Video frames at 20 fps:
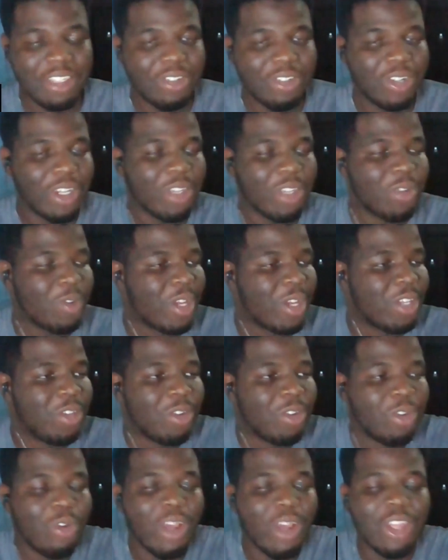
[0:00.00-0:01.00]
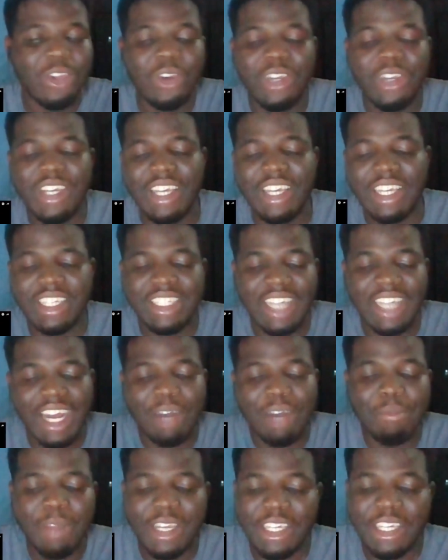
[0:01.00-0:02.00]
When when you when you
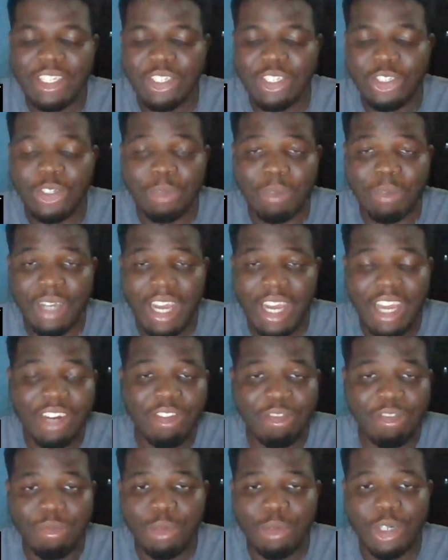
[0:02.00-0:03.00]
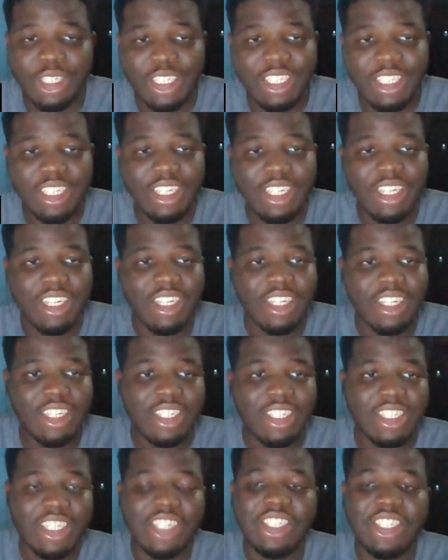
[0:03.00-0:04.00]
start making some kind of money,
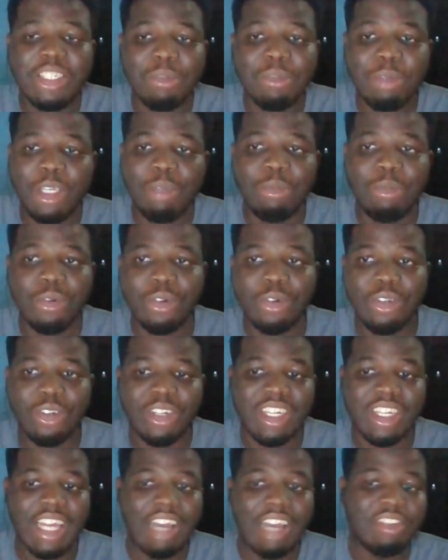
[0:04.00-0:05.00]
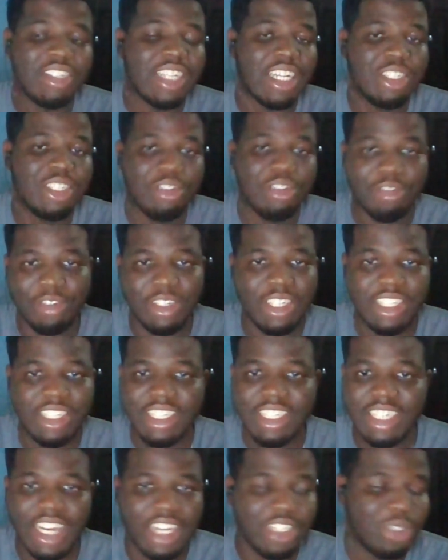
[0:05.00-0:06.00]
certain people in your life starts to feel
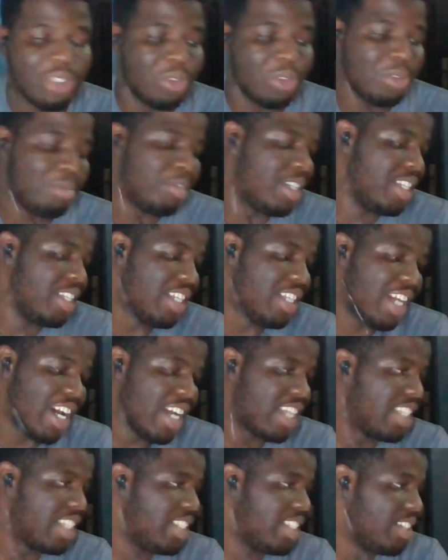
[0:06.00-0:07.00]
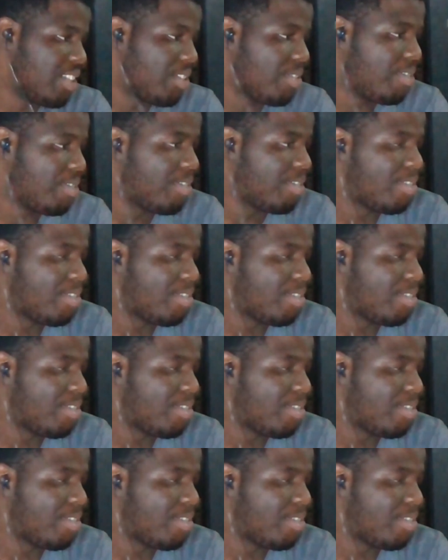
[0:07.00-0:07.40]
entitled, man. That is